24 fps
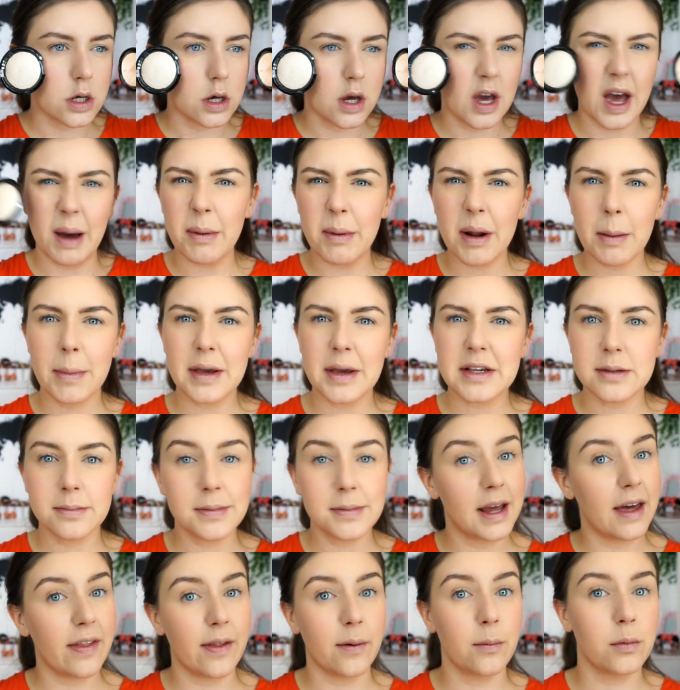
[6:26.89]
How about I mix them
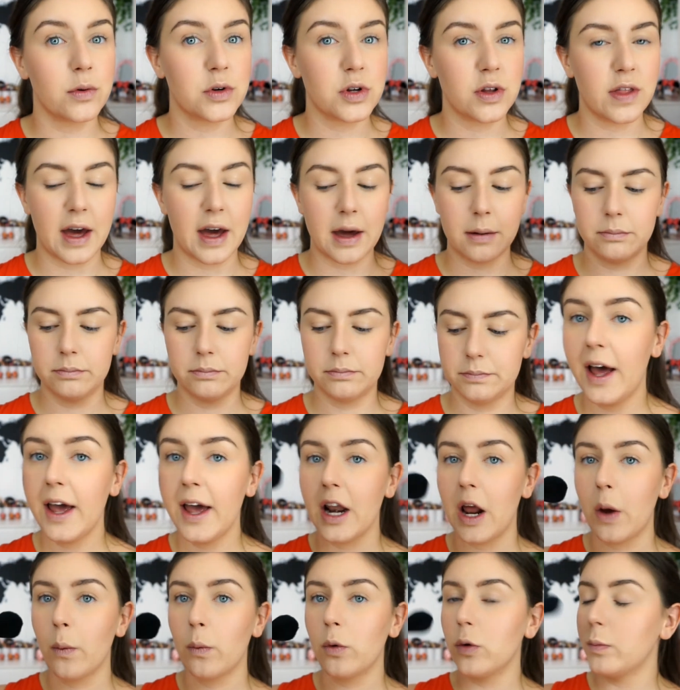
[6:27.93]
together? We'll do that.
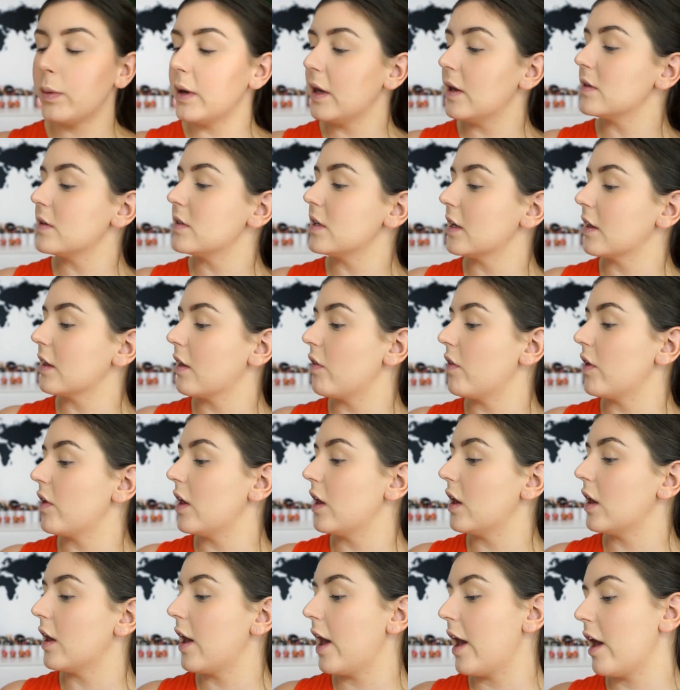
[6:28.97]
I will be using
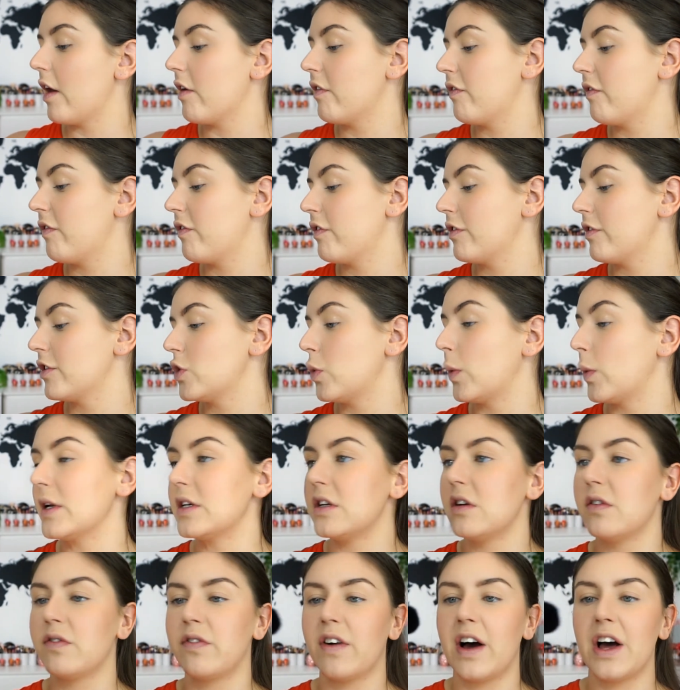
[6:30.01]
the
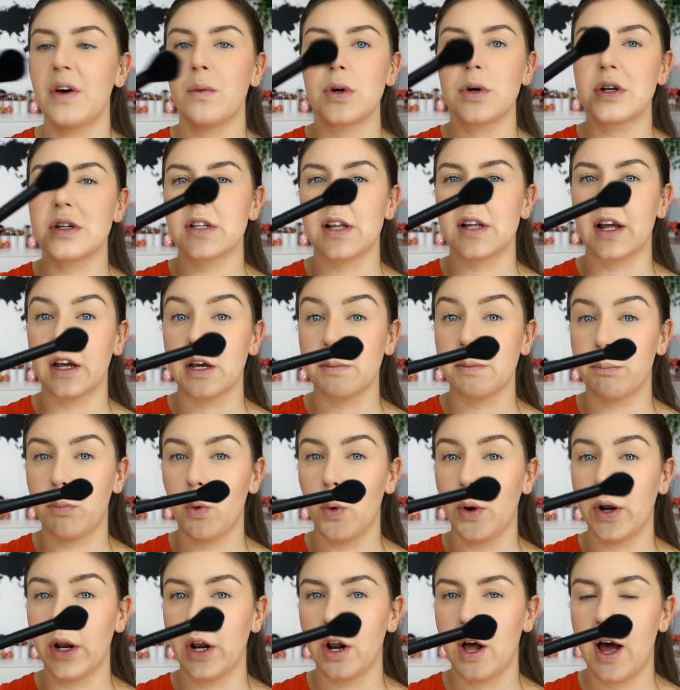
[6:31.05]
F25, which is like a
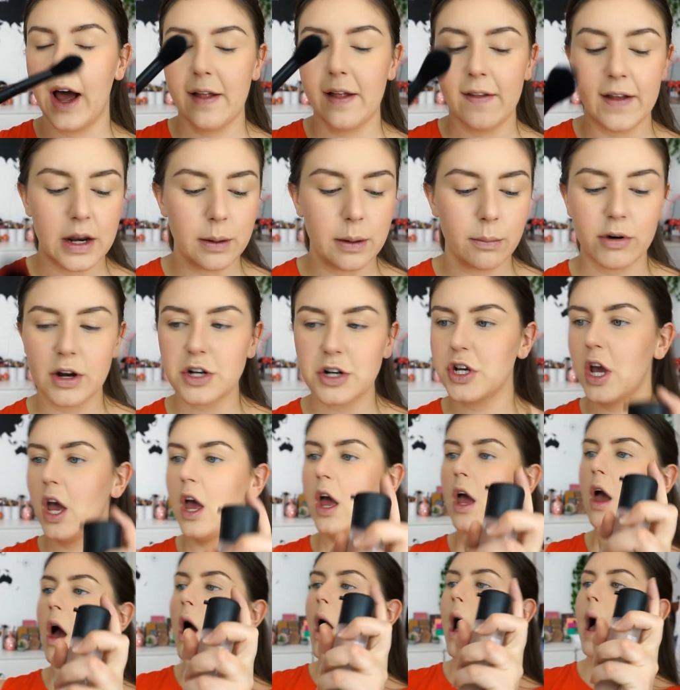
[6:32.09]
pointed highlighting brush.
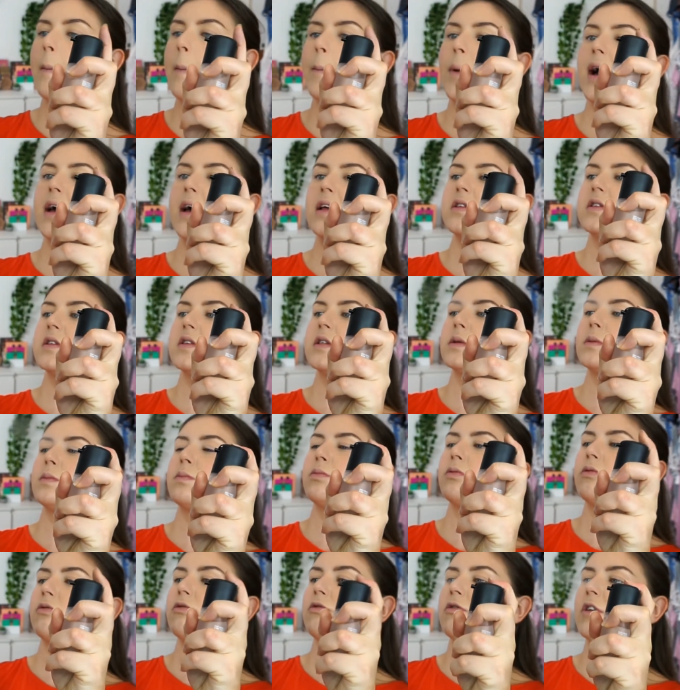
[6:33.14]
I might
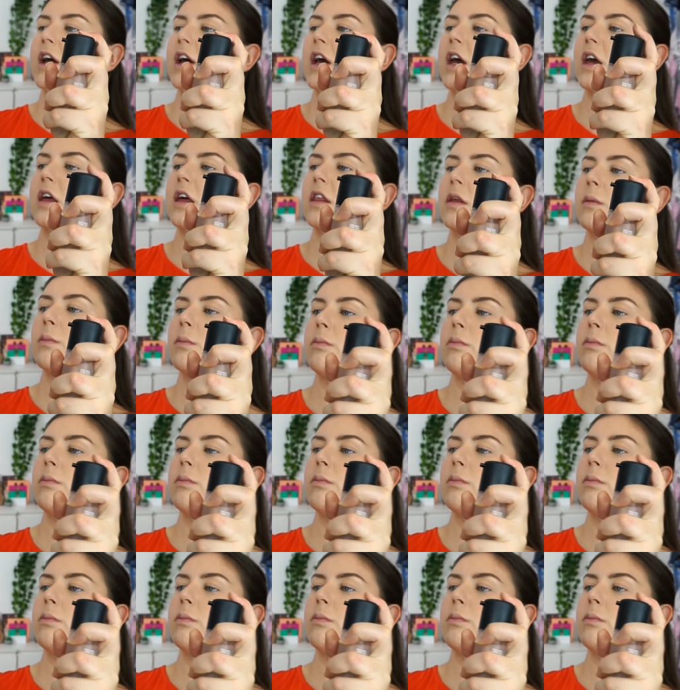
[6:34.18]
spray the